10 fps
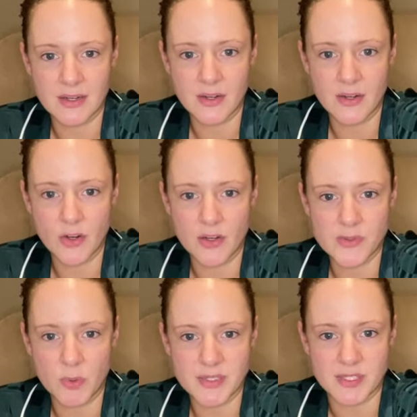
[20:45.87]
Her
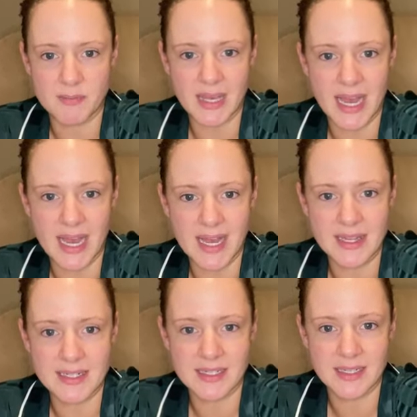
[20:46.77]
nose wasn't
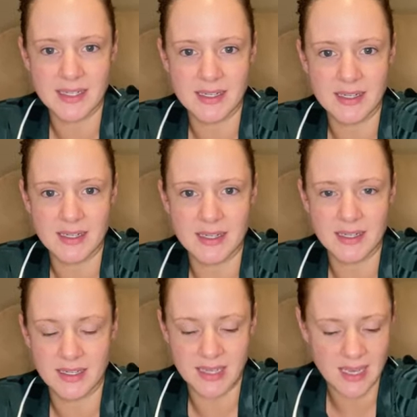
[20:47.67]
bad.
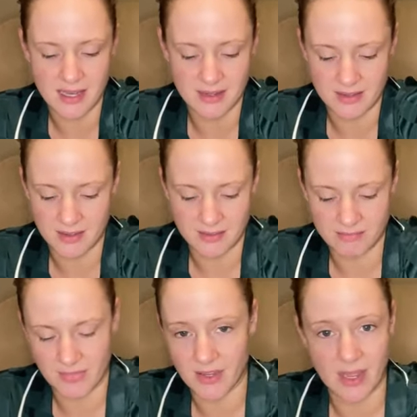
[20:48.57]
Yeah,
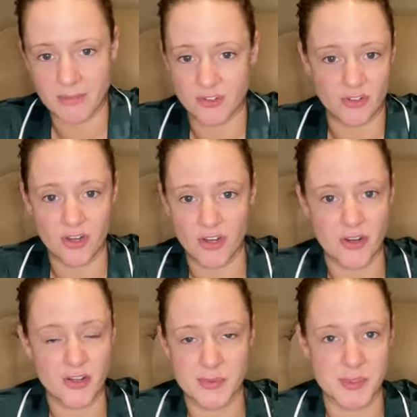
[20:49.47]
I'm sure her
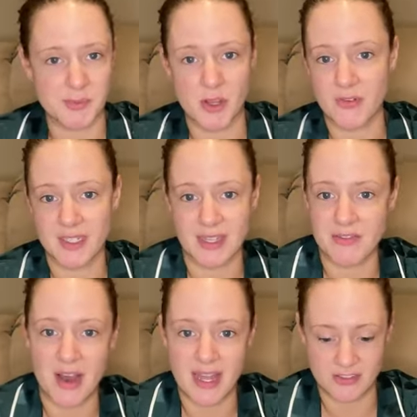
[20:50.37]
nose was perfectly
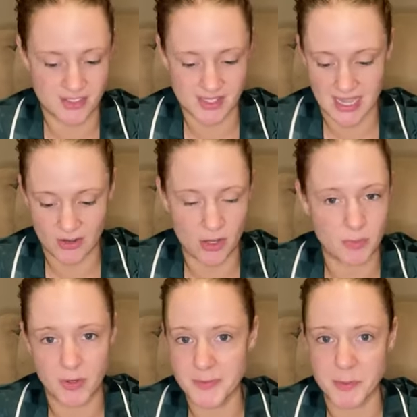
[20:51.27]
fine, just like her
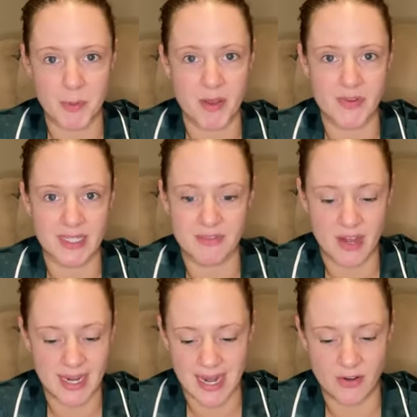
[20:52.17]
boobs were perfectly
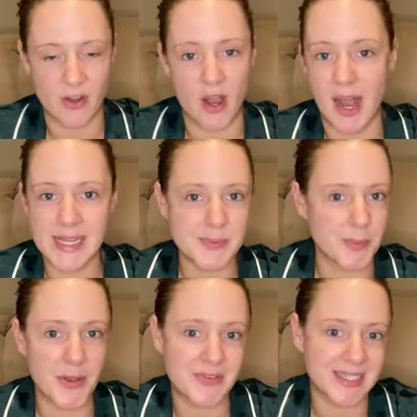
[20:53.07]
fine and her eyes were
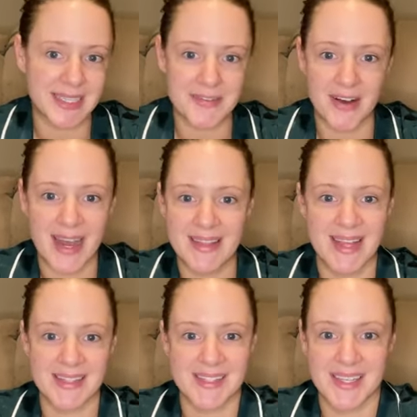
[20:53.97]
perfectly fine.
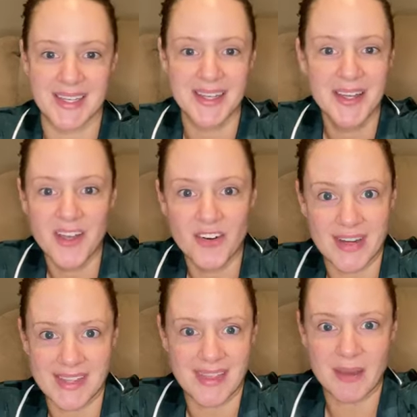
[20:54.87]
That's the
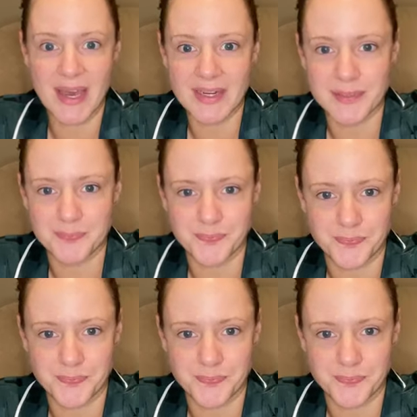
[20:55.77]
crazy thing about it.